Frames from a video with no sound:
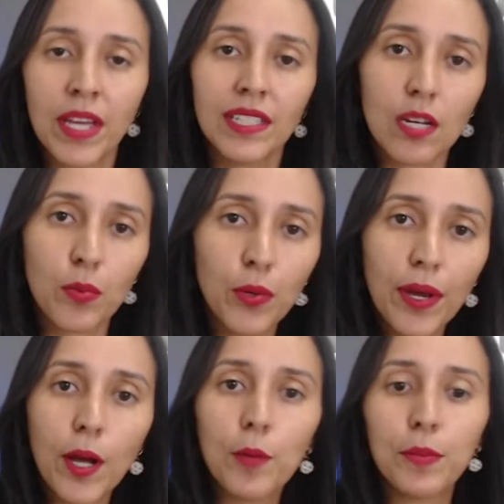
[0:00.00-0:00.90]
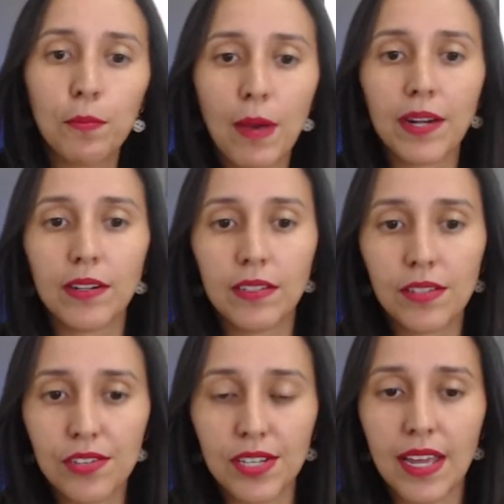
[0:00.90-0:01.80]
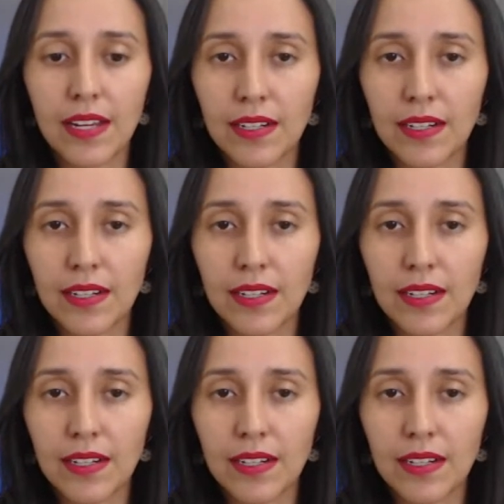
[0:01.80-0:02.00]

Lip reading: that will help you better understand